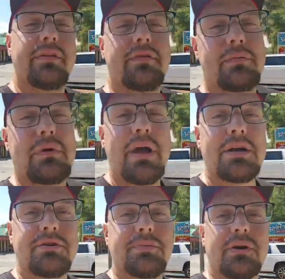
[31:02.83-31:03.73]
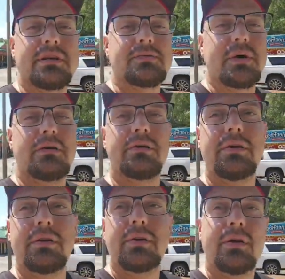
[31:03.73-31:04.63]
there for my bachelor party as well.
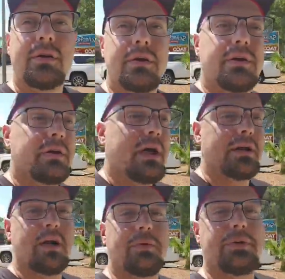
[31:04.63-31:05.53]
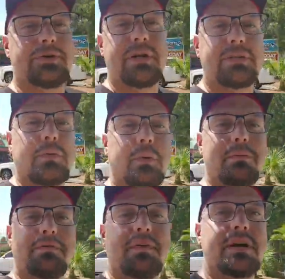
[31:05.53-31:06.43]
Had a couple of drinks with one of
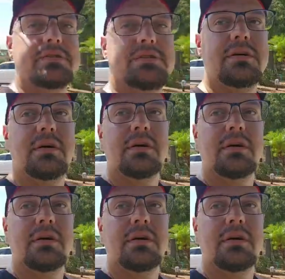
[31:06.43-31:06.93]
my friends.